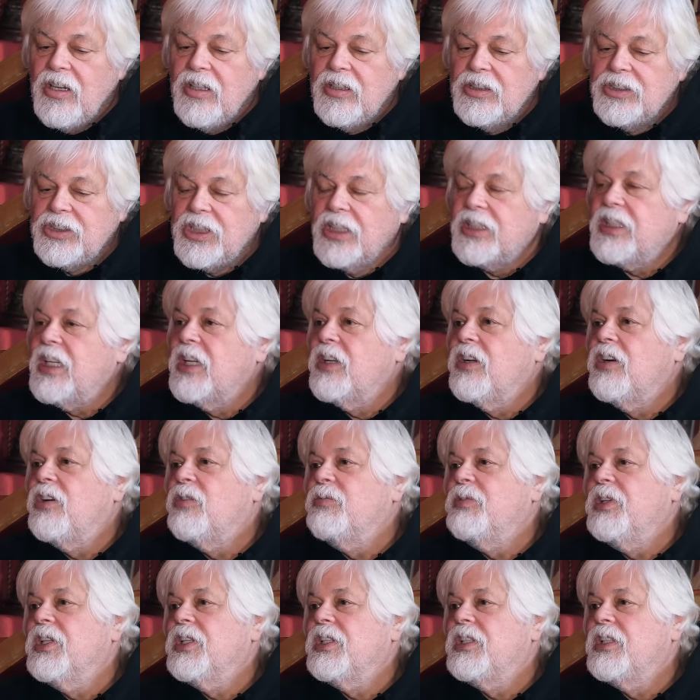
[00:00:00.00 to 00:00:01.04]
shut down all
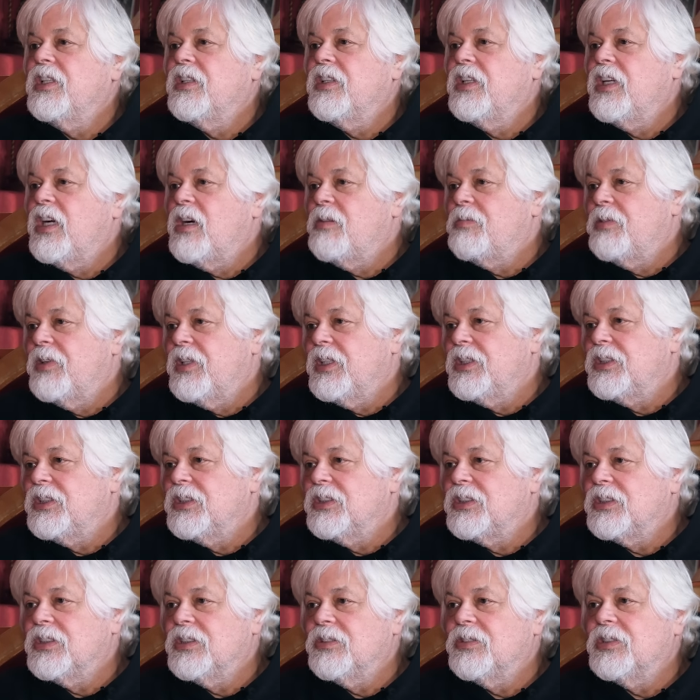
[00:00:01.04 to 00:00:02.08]
military
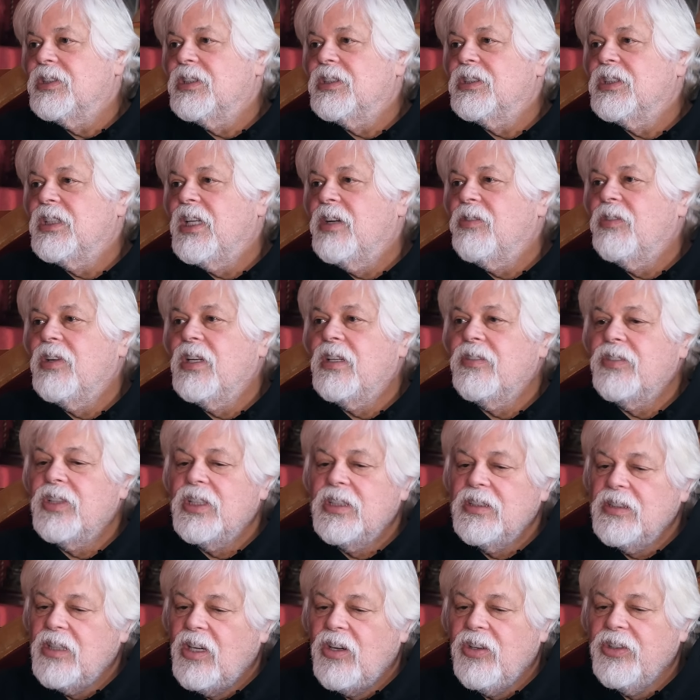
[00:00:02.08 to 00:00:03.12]
operations in the world. Get rid of it,
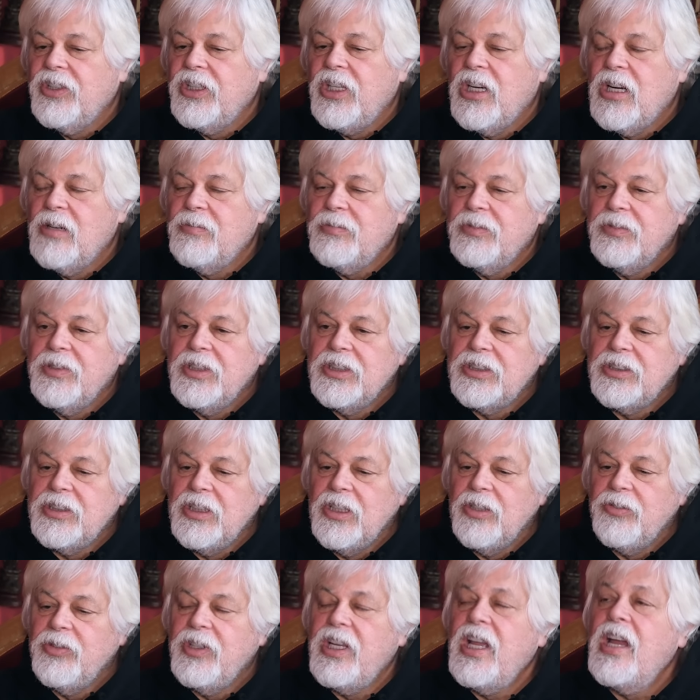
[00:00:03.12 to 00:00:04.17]
all the armaments. You
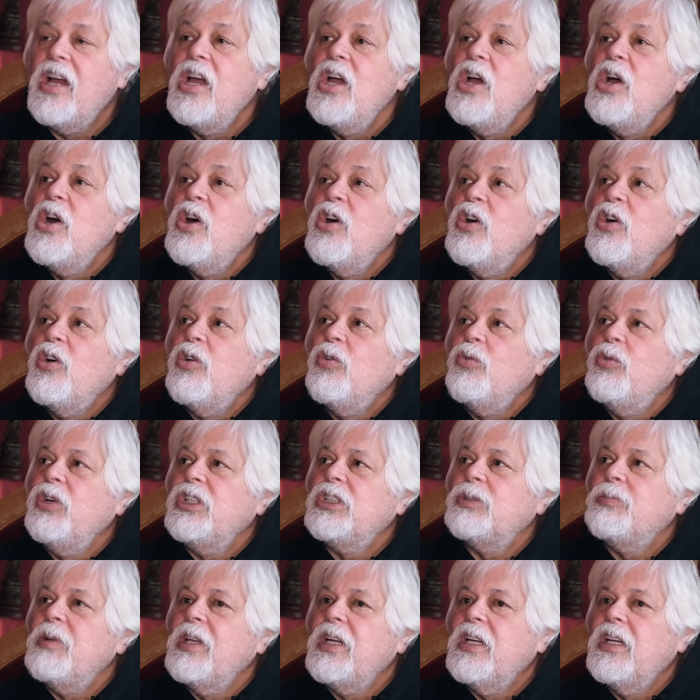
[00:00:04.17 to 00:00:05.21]
know, we
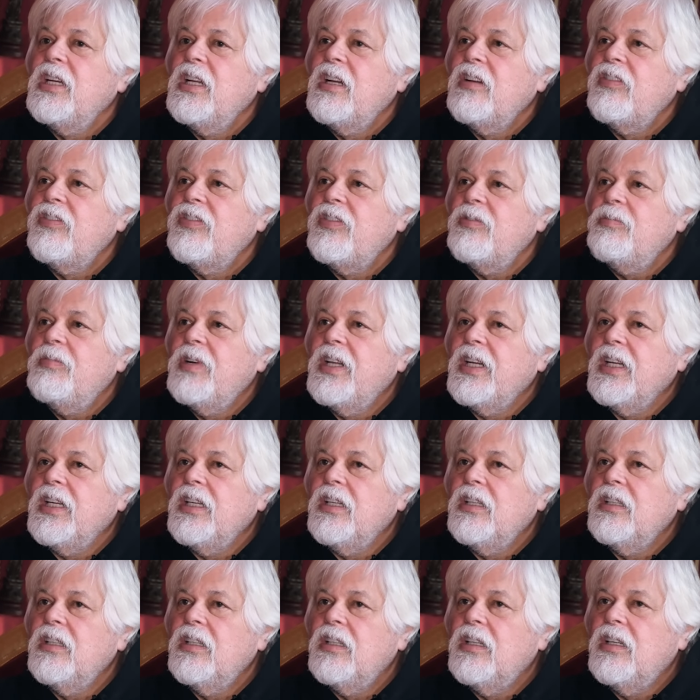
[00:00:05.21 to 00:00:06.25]
spend enough
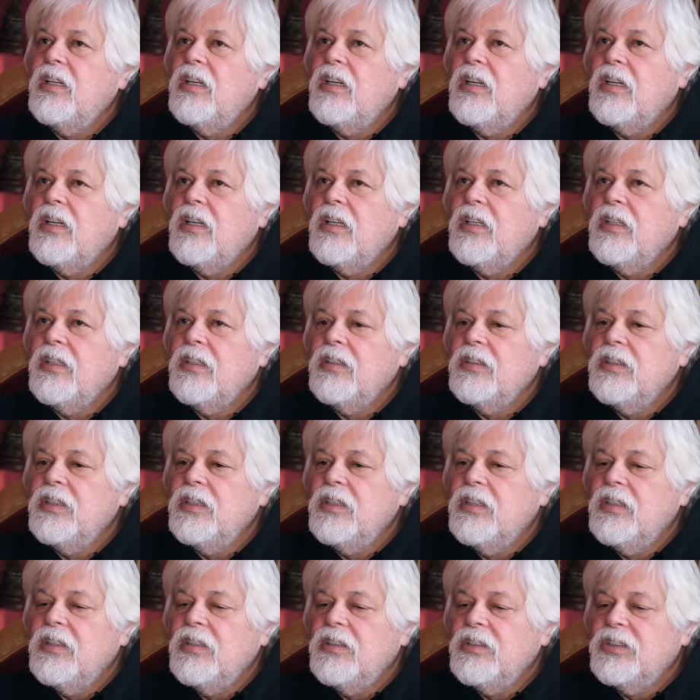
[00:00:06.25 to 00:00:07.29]
money on
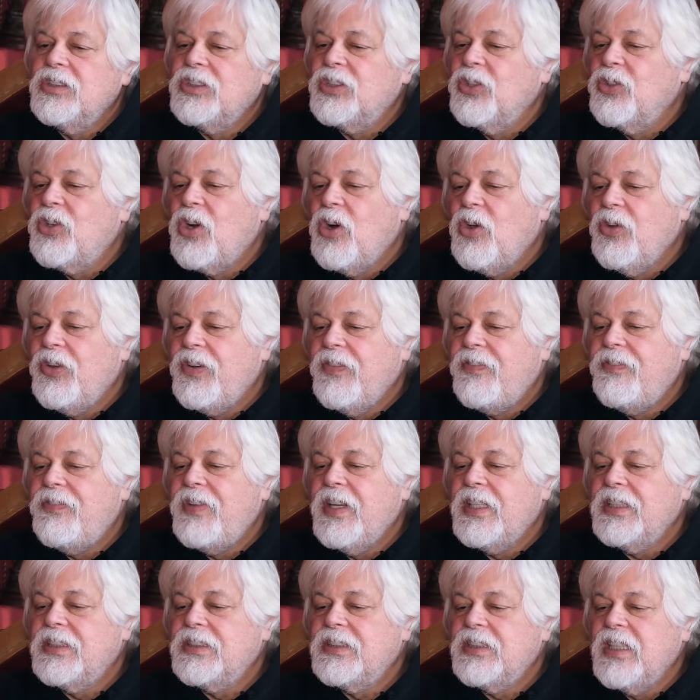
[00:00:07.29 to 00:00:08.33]
so-called
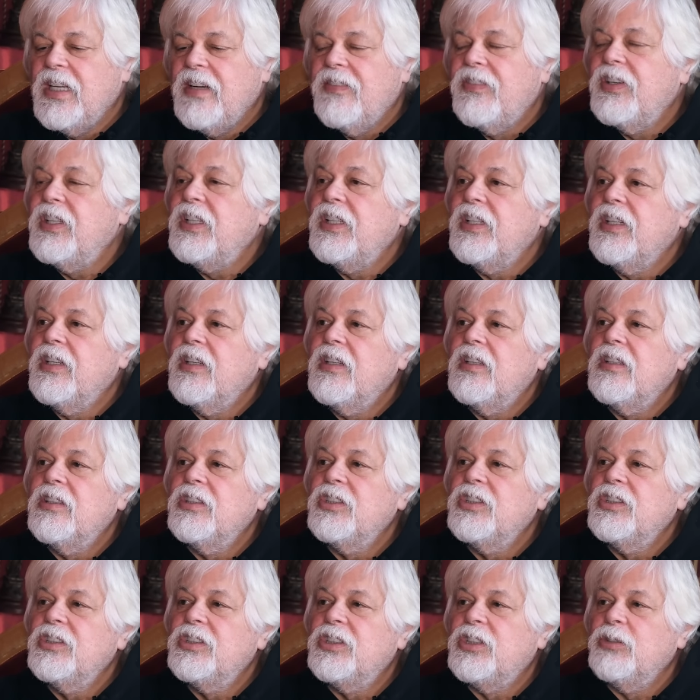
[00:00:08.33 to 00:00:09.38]
defense every year
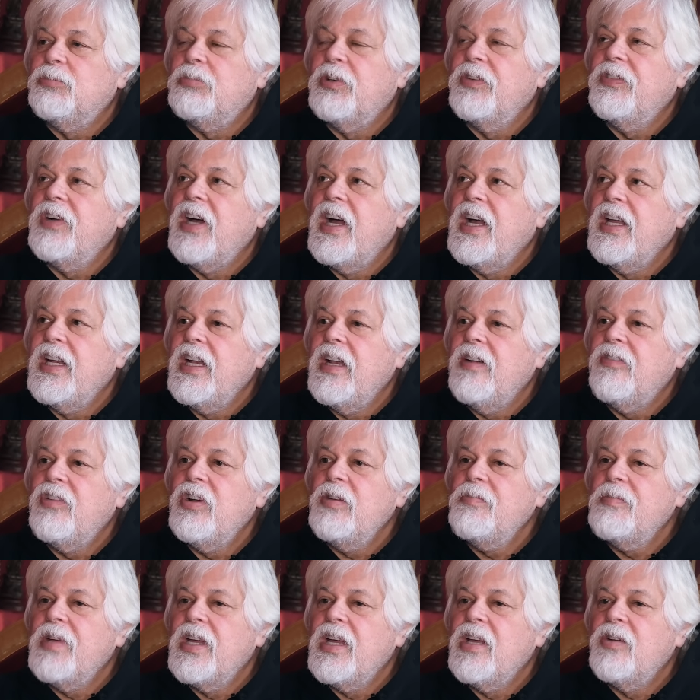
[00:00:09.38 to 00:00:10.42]
to provide
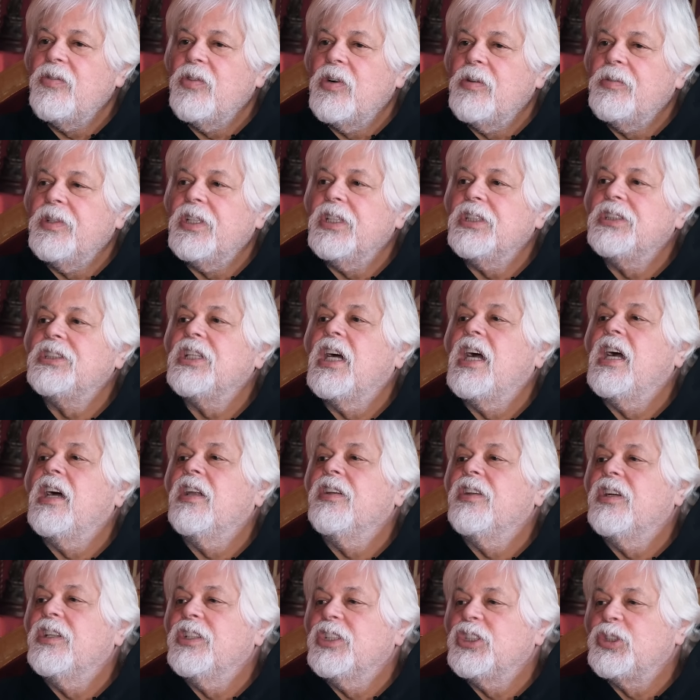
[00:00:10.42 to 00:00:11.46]
every man, woman, and
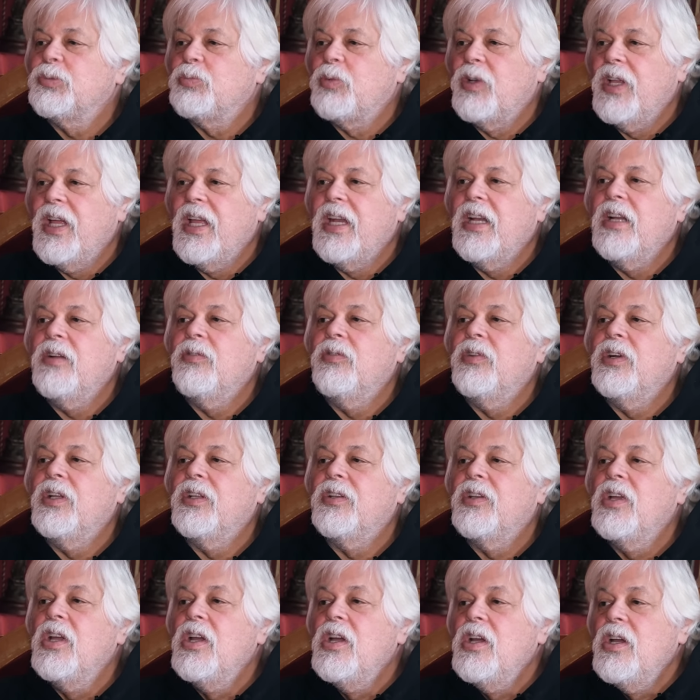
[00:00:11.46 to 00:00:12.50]
child on this planet with